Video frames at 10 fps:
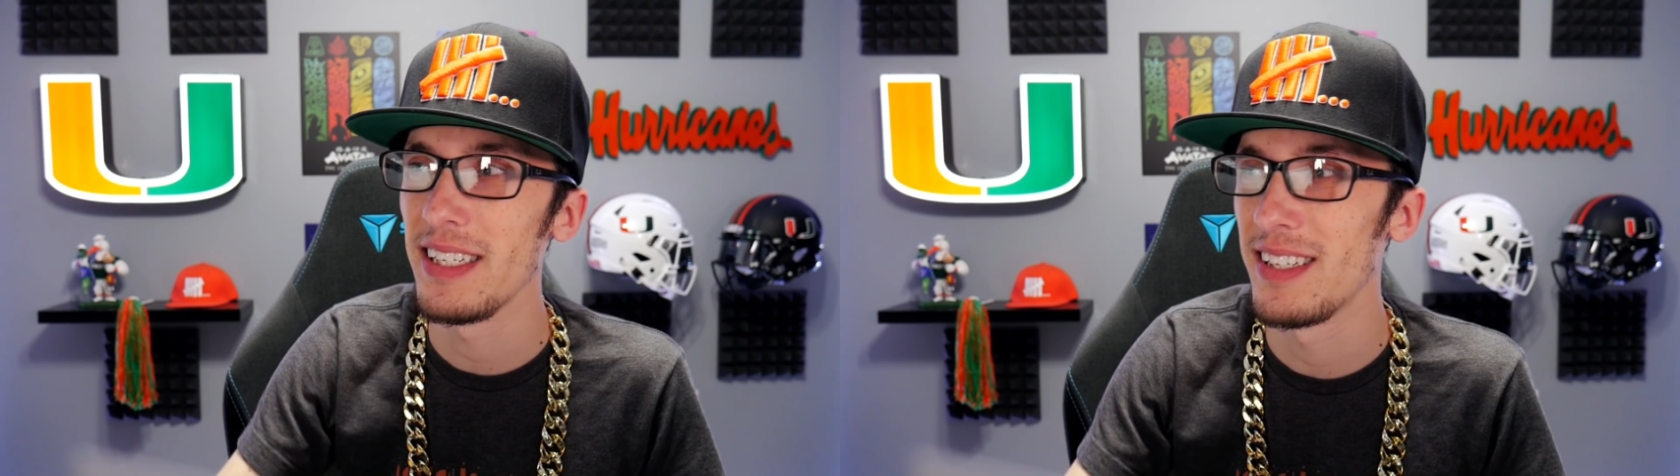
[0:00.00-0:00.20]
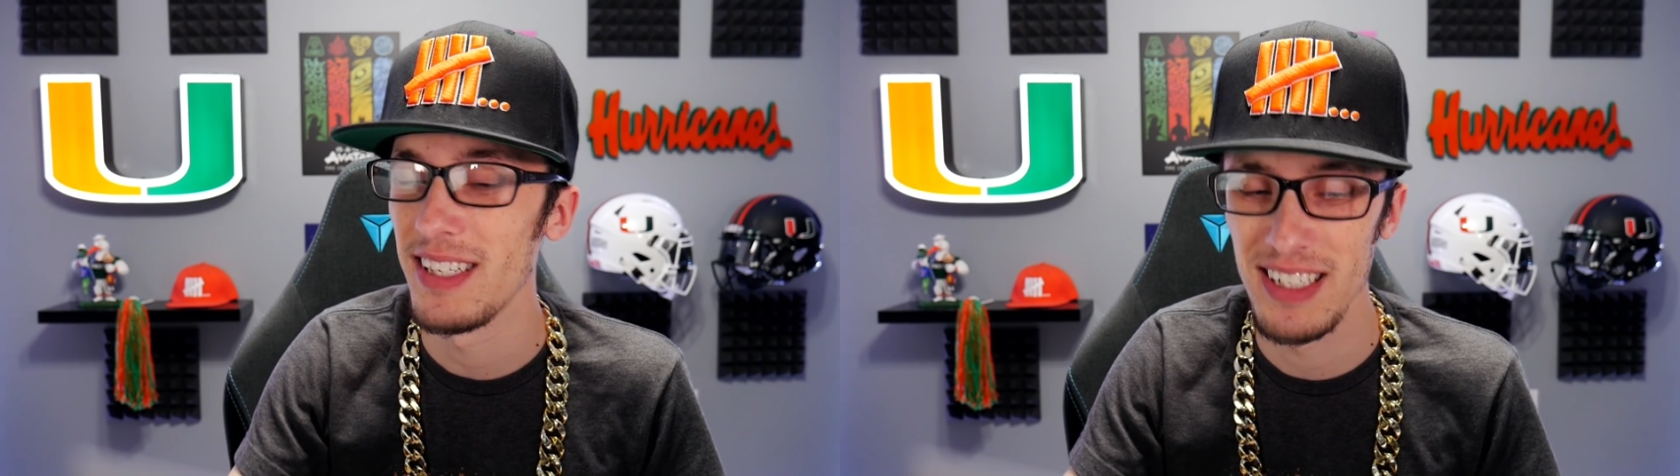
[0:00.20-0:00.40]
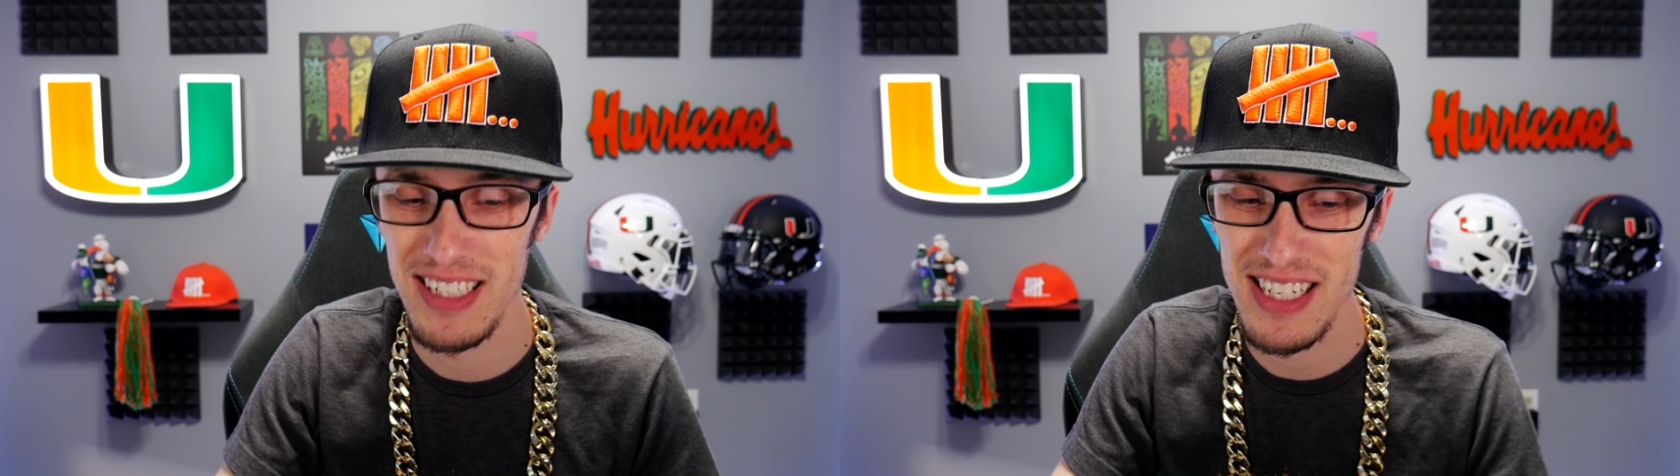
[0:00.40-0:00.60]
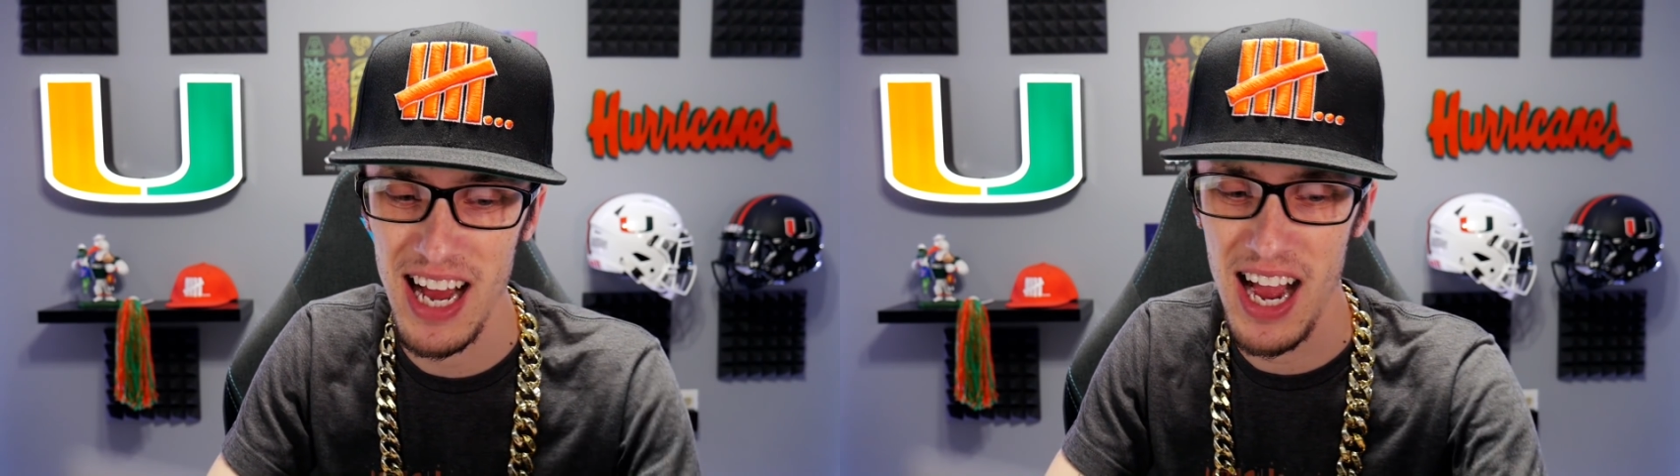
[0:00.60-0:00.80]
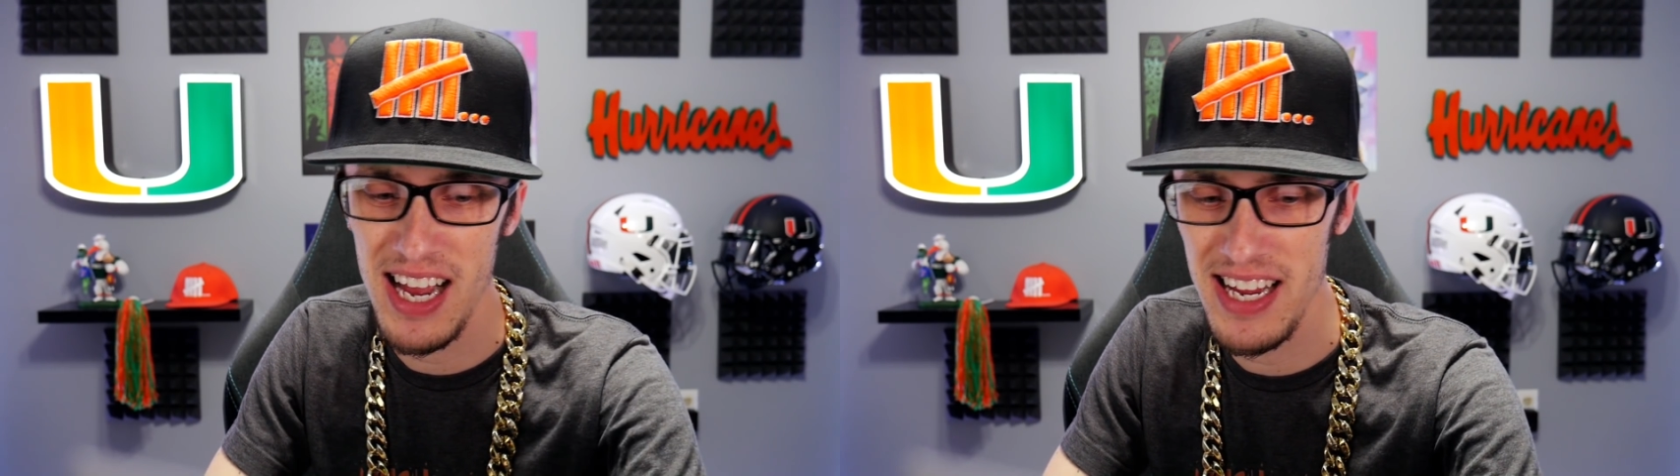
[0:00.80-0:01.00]

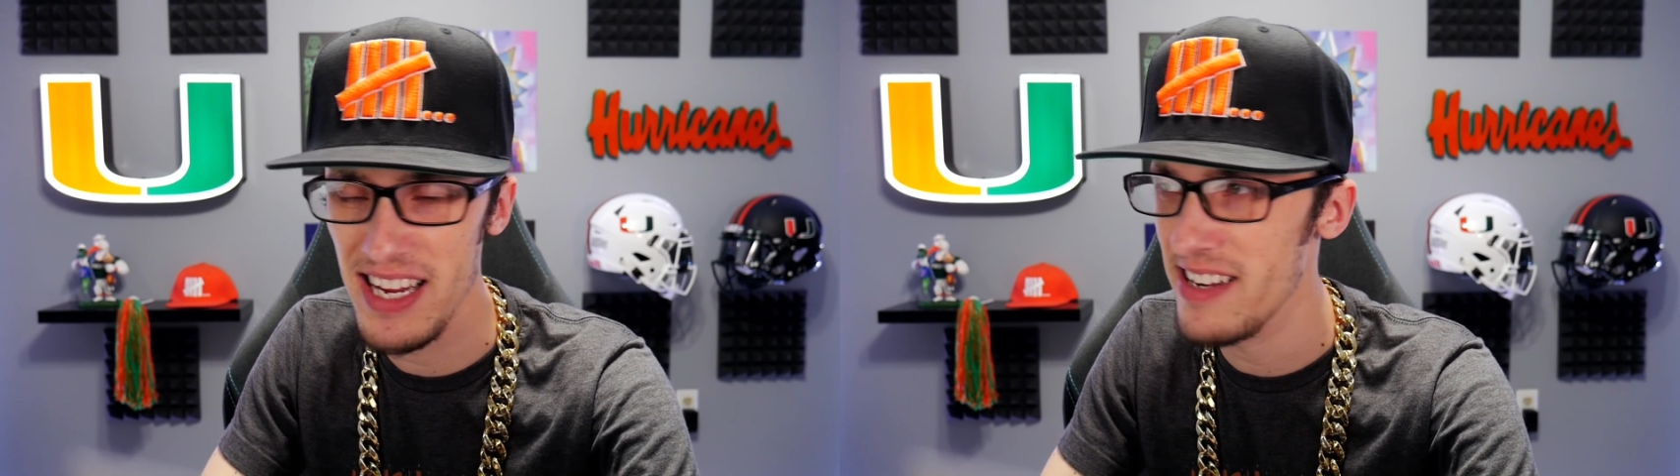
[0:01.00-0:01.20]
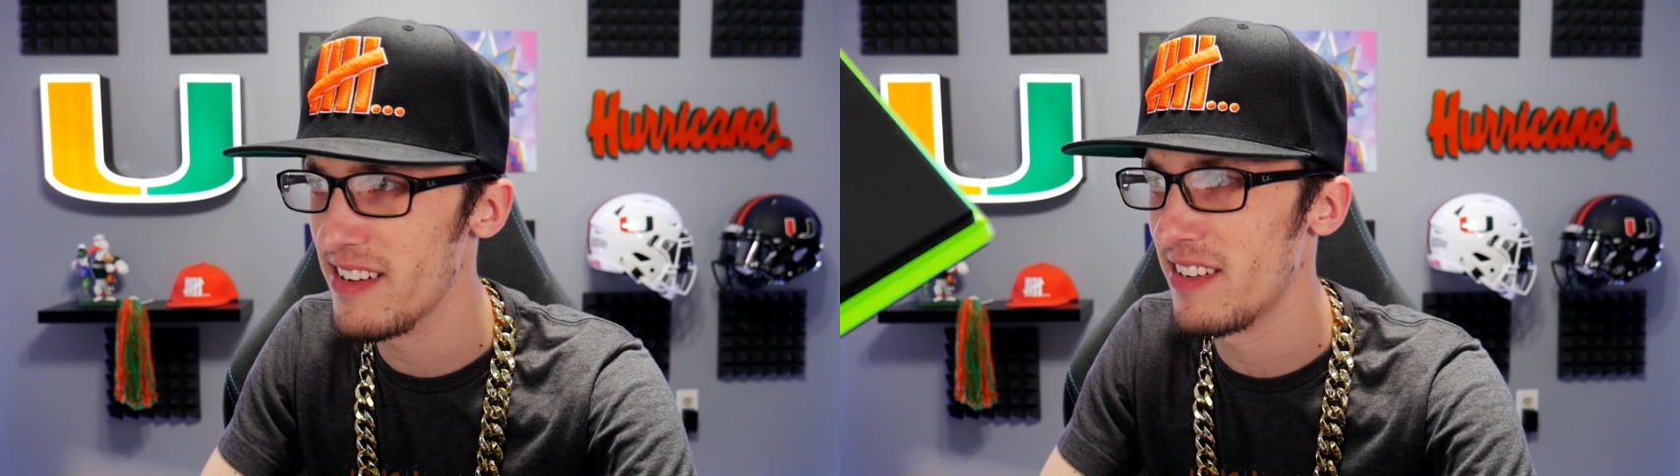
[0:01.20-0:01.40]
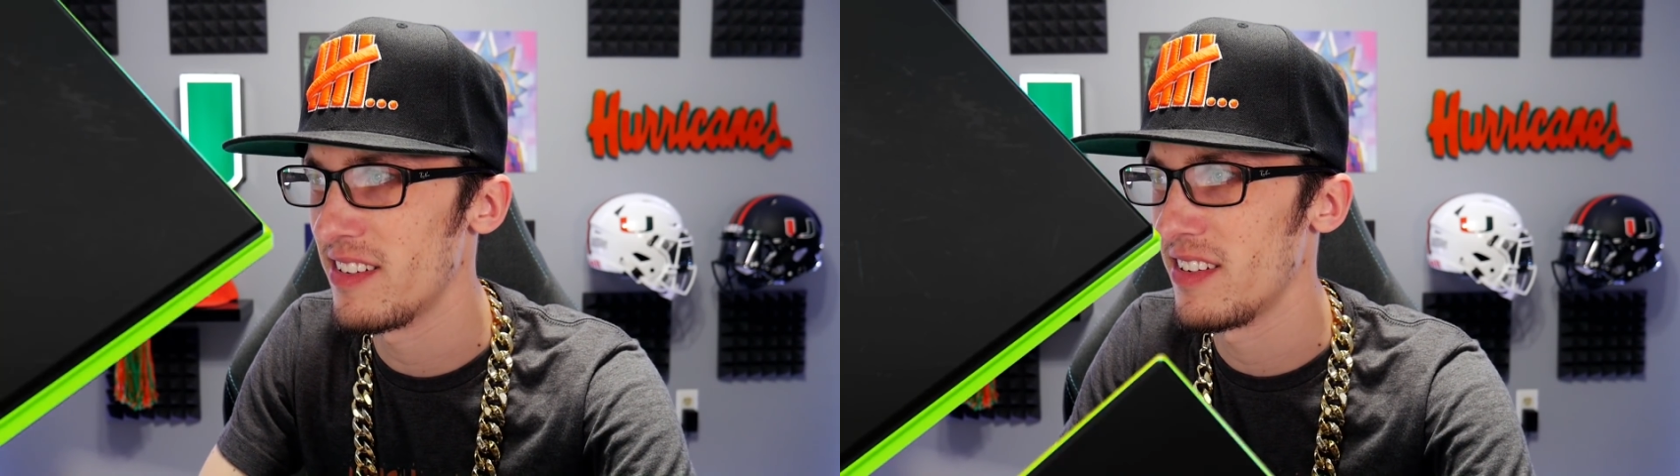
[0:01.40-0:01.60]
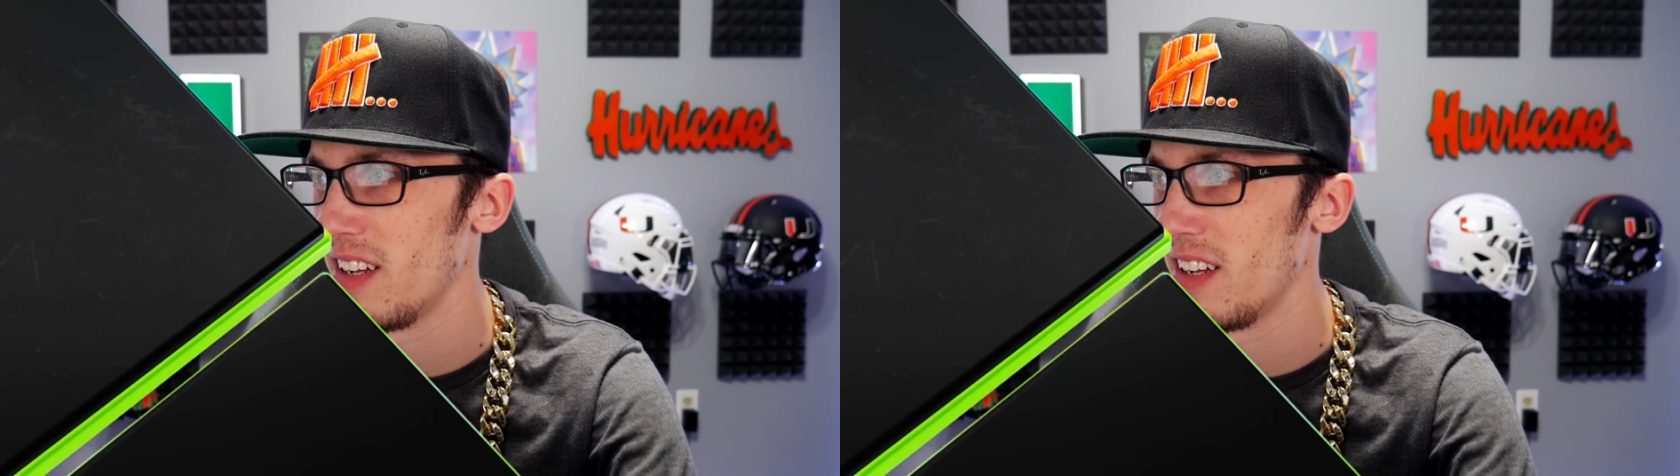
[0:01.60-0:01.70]
tonight.